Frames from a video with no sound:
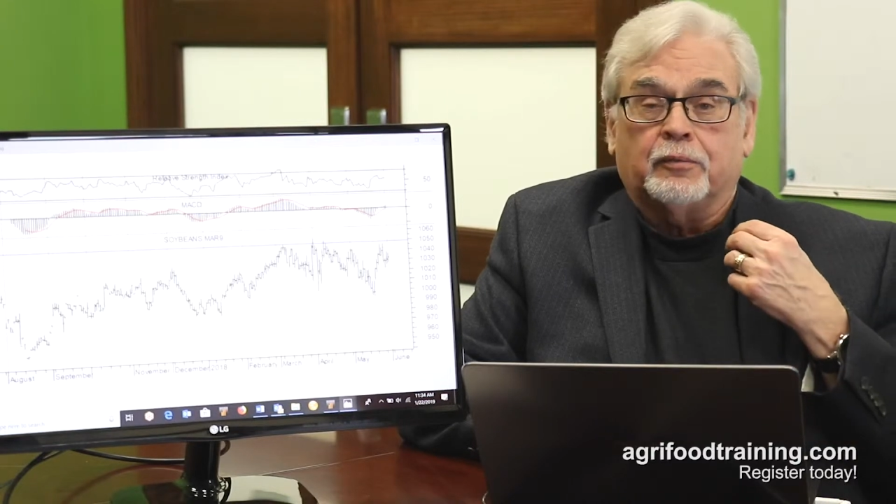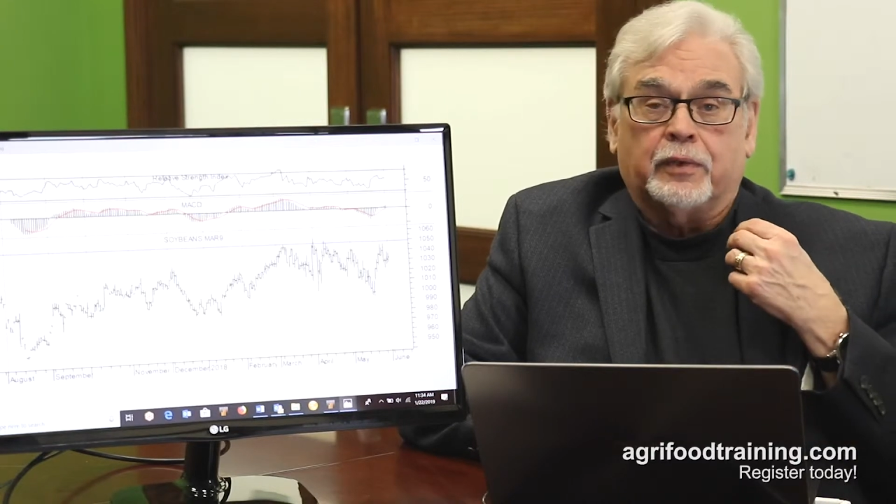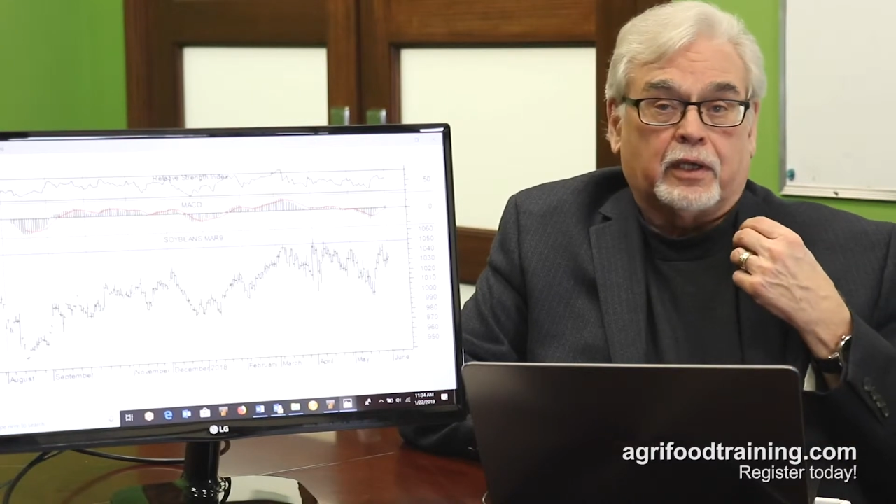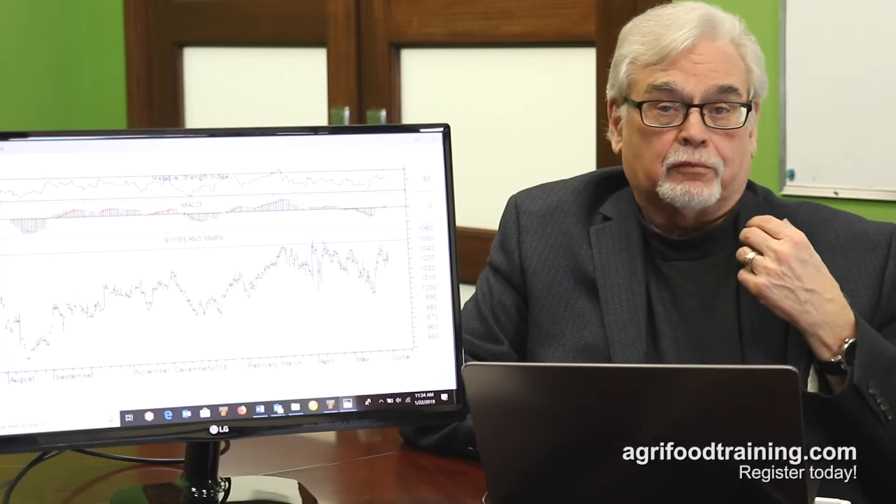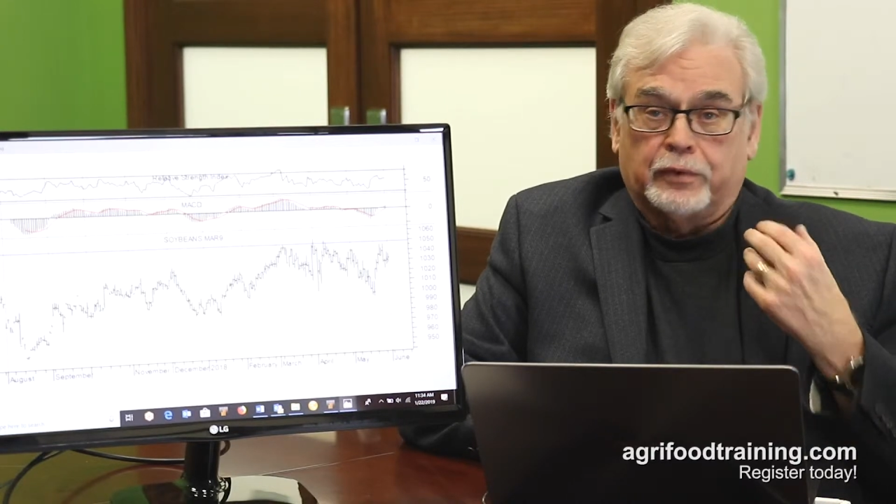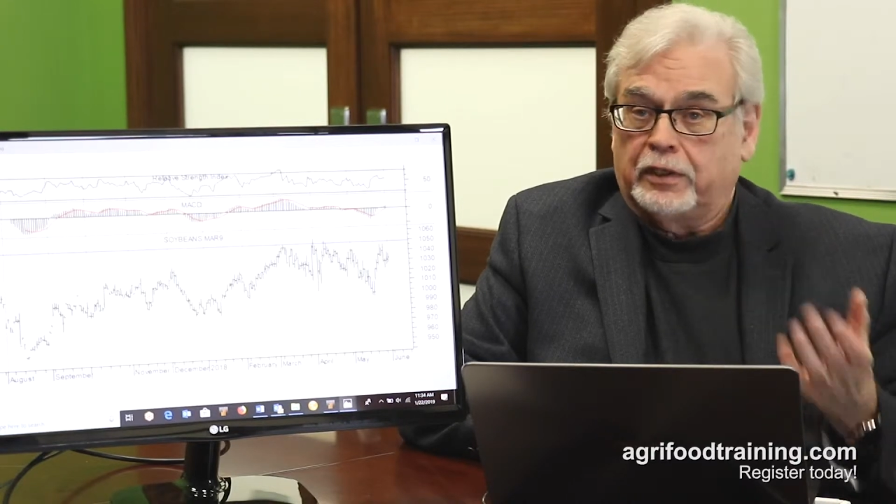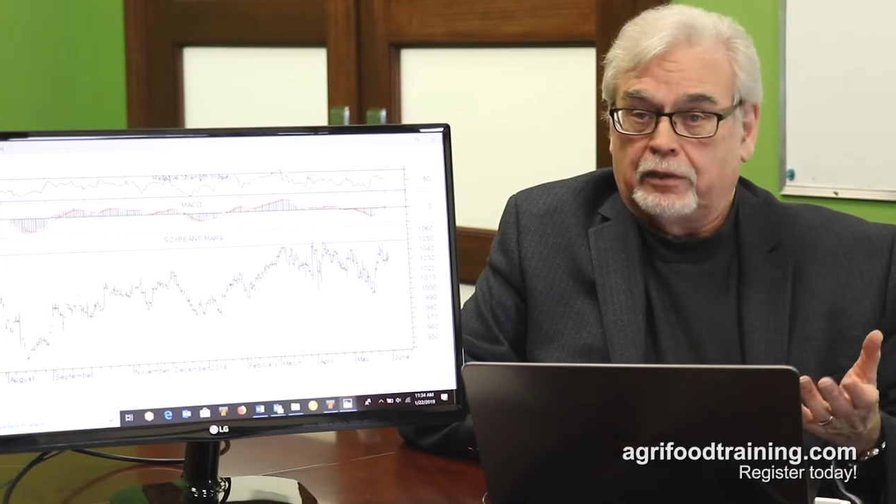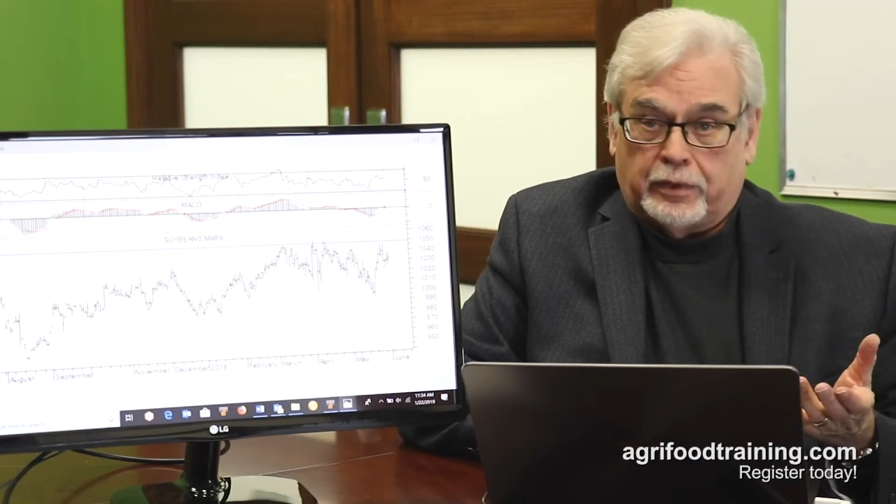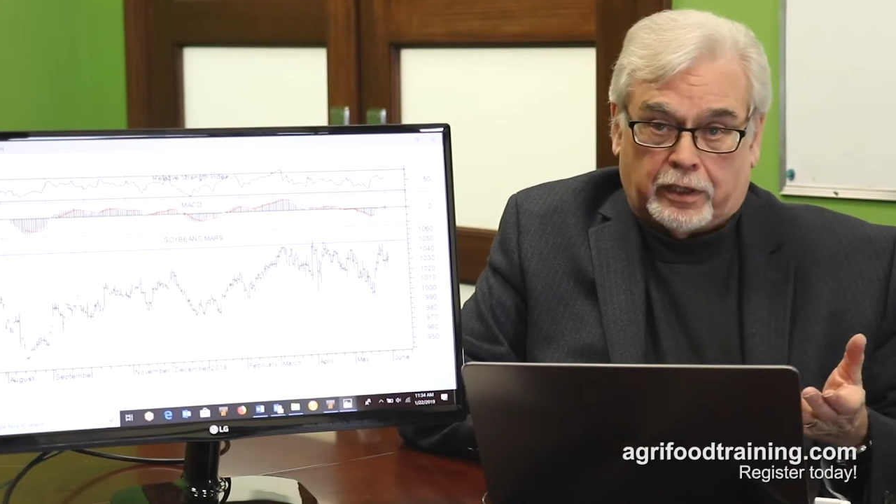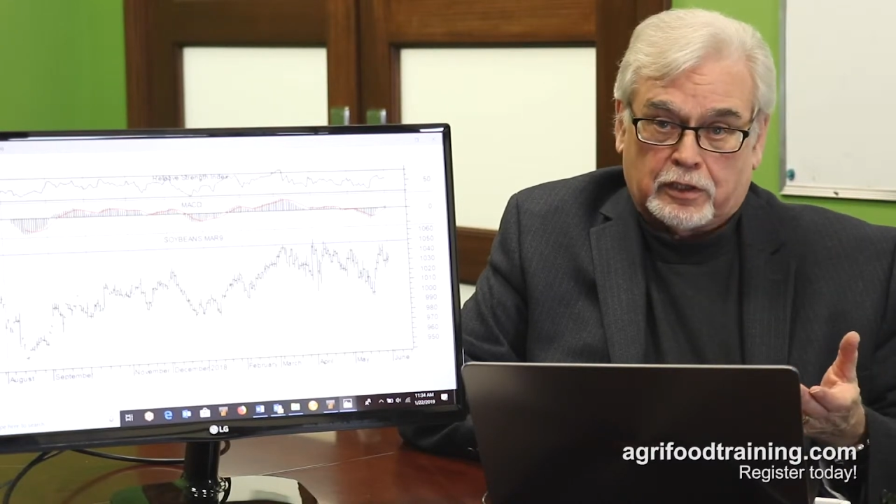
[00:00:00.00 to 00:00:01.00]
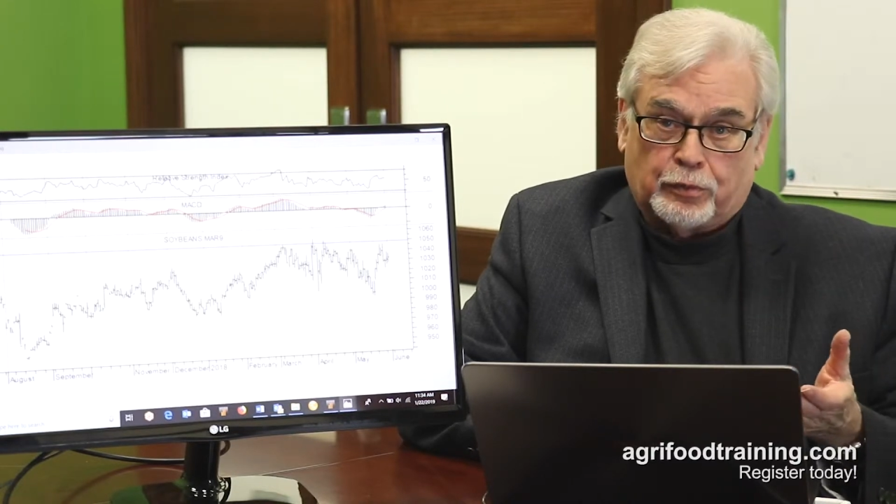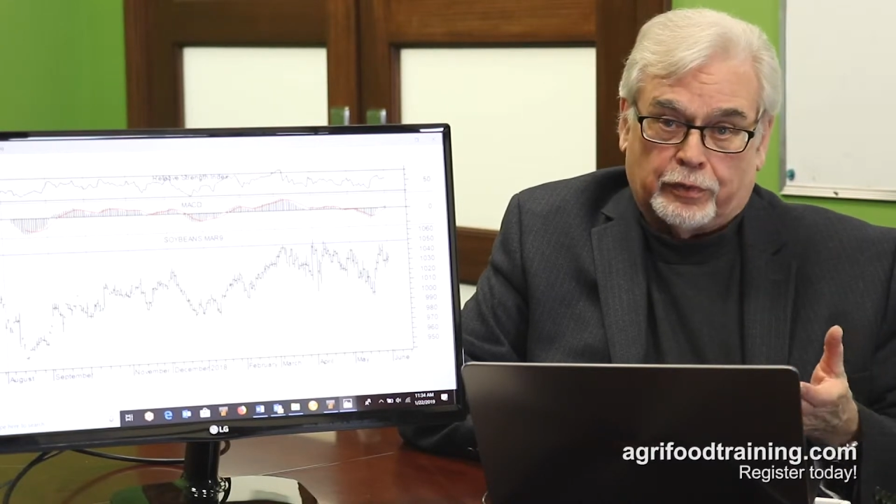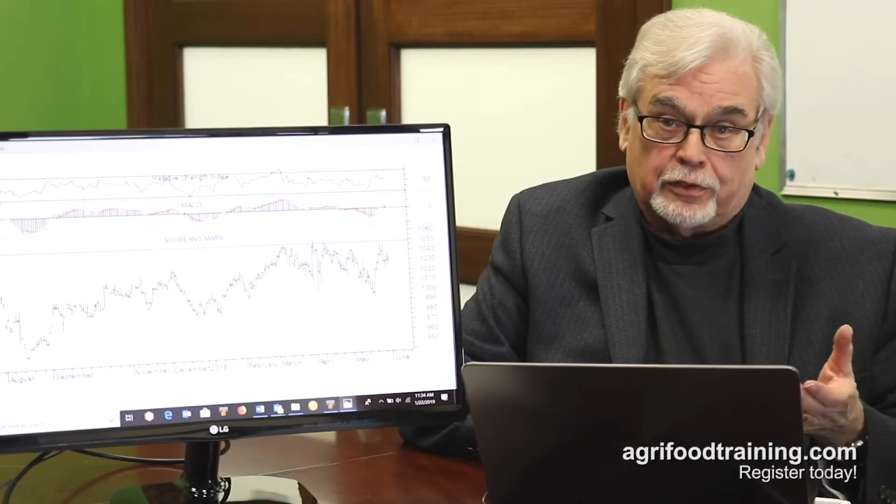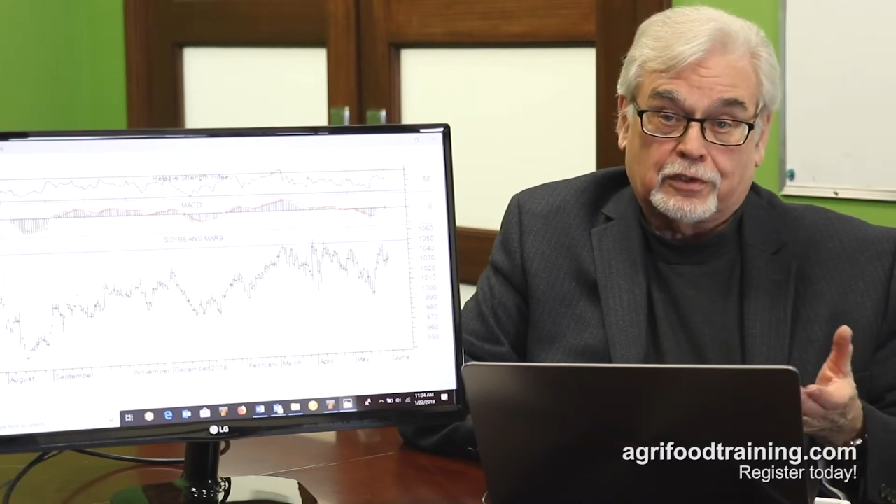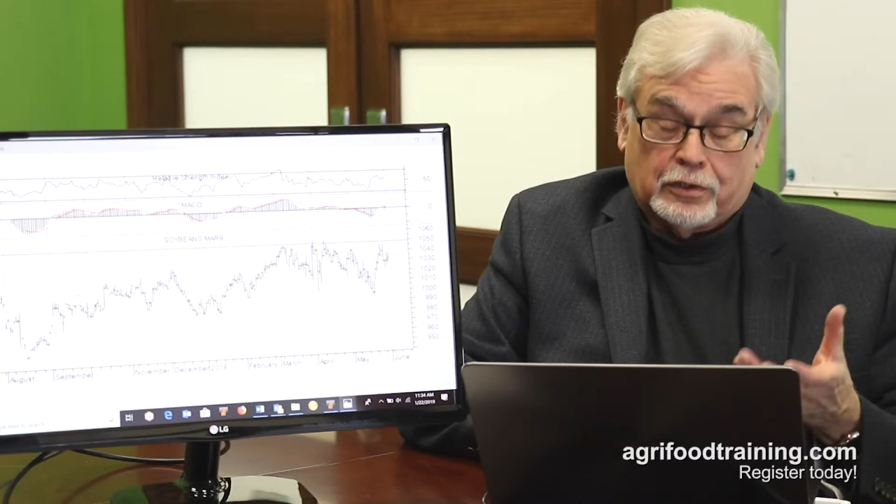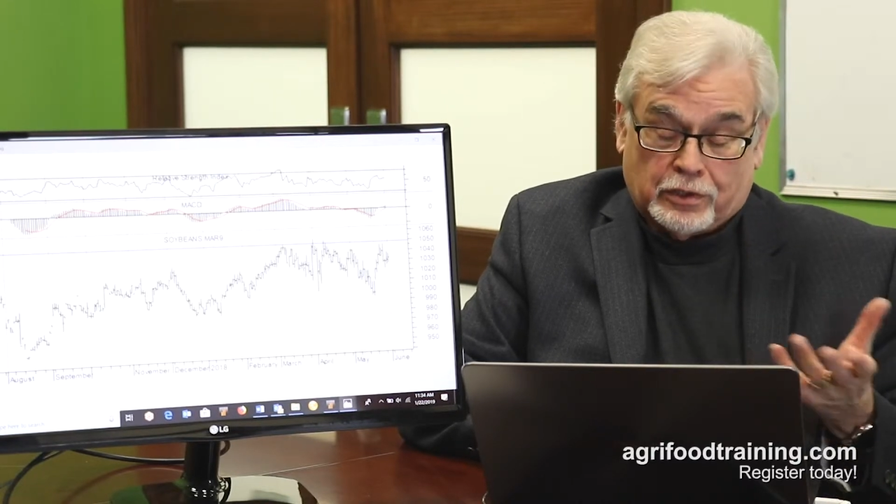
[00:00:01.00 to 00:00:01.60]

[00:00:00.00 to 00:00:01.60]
We had really good exports to